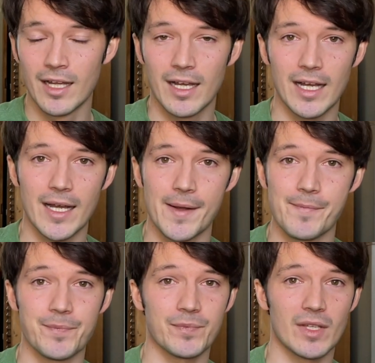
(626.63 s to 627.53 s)

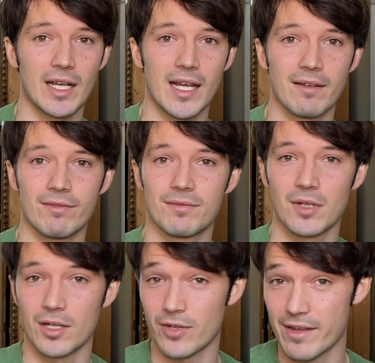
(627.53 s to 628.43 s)
I have
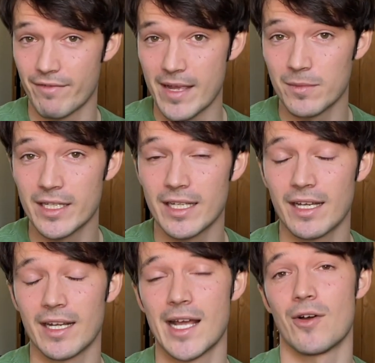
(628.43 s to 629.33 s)
a great family,
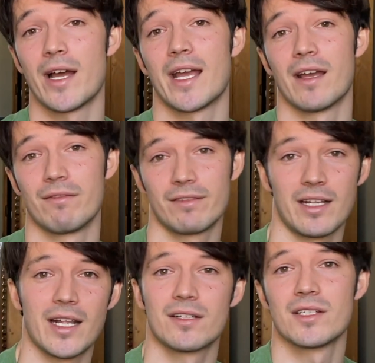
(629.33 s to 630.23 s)
and now I have
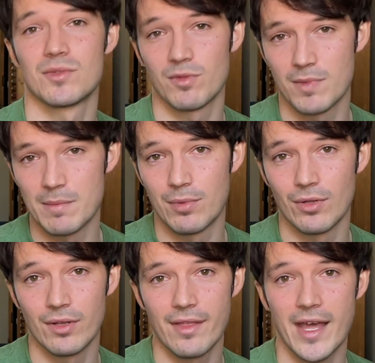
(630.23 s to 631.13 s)
connections with
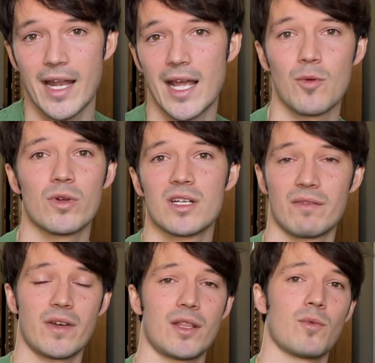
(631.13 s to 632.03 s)
people that I wouldn't
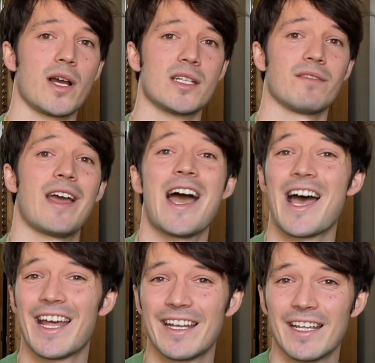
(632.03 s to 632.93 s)
have otherwise have
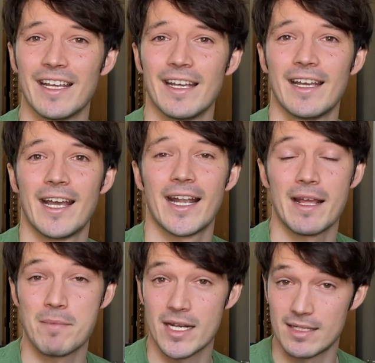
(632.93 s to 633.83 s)
had I
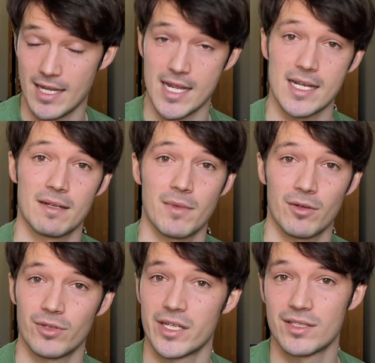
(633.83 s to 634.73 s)
maintained my
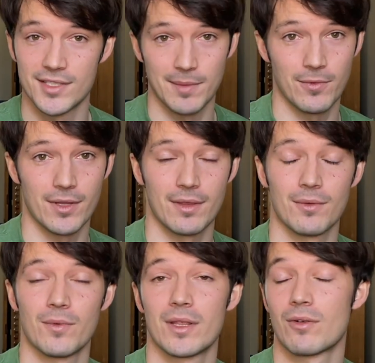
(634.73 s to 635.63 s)
relationship with
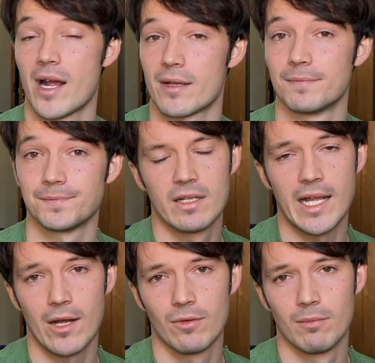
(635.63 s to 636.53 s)
Kratom.
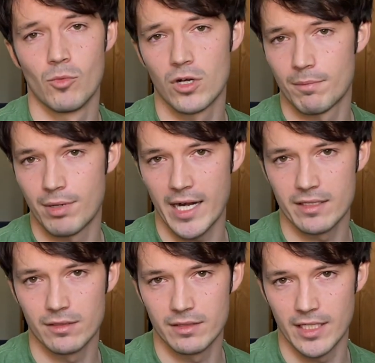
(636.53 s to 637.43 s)
Now, more
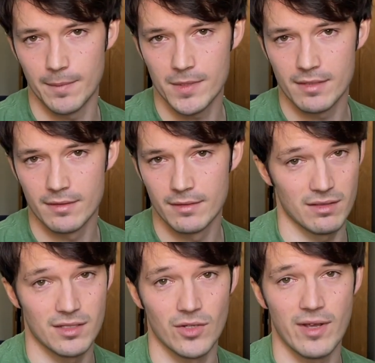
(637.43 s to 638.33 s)
practical tips.
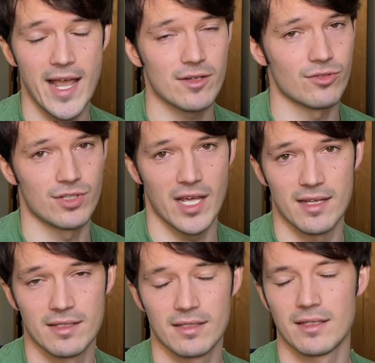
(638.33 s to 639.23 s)
So
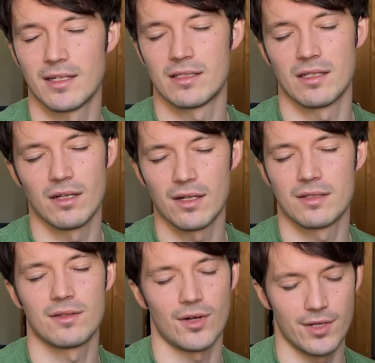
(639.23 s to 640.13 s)
exercise. It's a
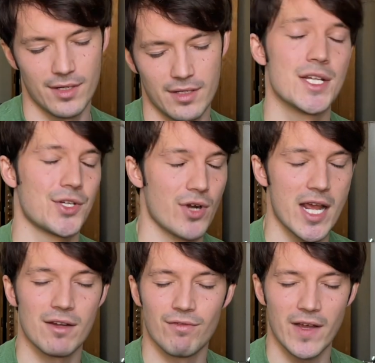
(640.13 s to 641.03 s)
non-starter. Try
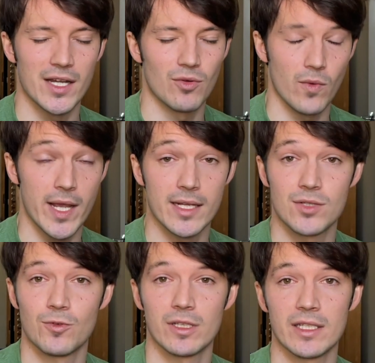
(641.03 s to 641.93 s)
and find a way
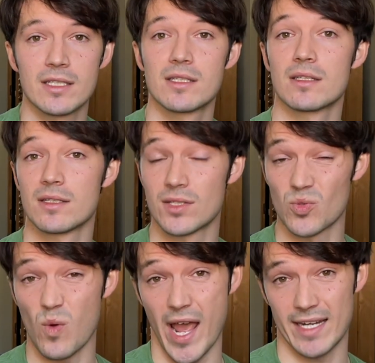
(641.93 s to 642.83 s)
to at least
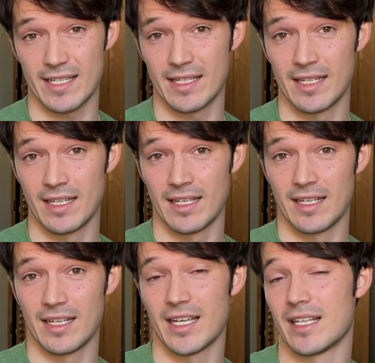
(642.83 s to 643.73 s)
sweat.
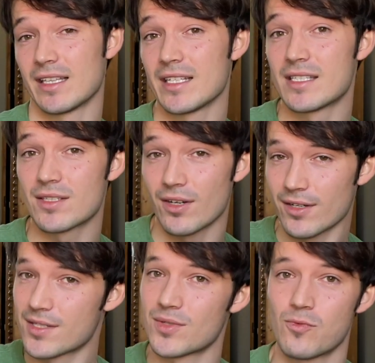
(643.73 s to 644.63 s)
At least
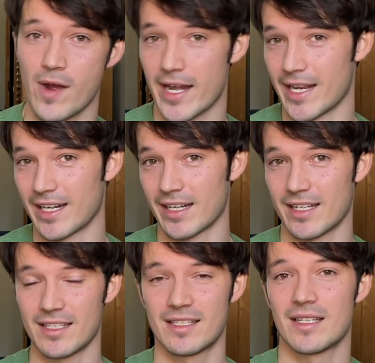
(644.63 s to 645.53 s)
start sweating
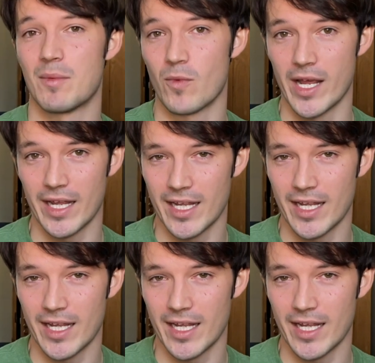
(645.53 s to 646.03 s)
in some way.